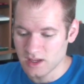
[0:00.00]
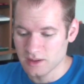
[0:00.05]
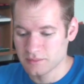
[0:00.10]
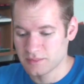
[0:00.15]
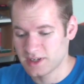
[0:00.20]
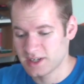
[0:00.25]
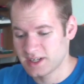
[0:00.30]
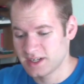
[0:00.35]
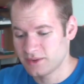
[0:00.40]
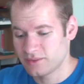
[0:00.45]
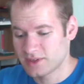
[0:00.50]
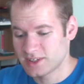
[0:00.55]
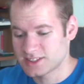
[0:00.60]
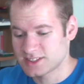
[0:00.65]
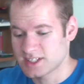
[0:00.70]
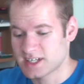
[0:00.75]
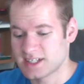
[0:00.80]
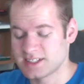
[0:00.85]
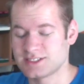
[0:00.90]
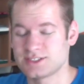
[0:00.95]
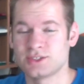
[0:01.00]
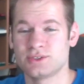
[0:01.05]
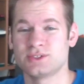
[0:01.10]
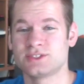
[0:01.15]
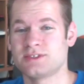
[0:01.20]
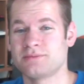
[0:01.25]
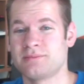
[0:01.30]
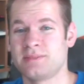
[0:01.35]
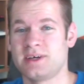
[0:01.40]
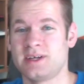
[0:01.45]
But anyways, guys,
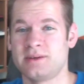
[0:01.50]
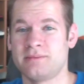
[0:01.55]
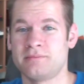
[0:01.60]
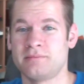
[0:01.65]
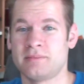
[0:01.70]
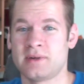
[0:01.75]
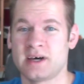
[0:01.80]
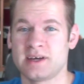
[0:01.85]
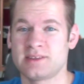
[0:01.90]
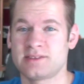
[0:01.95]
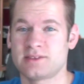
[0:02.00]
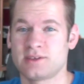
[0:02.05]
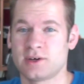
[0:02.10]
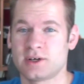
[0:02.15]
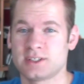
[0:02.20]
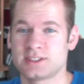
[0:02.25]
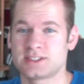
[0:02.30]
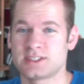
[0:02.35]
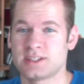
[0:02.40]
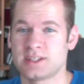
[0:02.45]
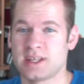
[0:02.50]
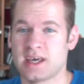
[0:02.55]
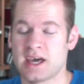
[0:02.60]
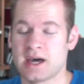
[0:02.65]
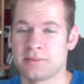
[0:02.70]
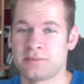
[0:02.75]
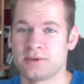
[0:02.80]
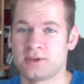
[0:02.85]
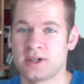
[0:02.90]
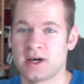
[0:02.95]
those have been my thoughts on the
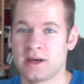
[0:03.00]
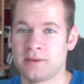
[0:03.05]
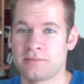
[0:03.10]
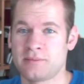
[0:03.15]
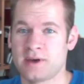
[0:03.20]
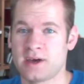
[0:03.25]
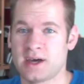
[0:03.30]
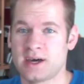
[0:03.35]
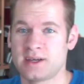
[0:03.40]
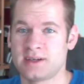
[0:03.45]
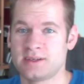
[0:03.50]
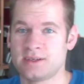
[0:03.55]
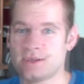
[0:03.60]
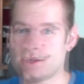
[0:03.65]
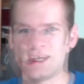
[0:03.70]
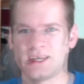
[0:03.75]
Apple iPad.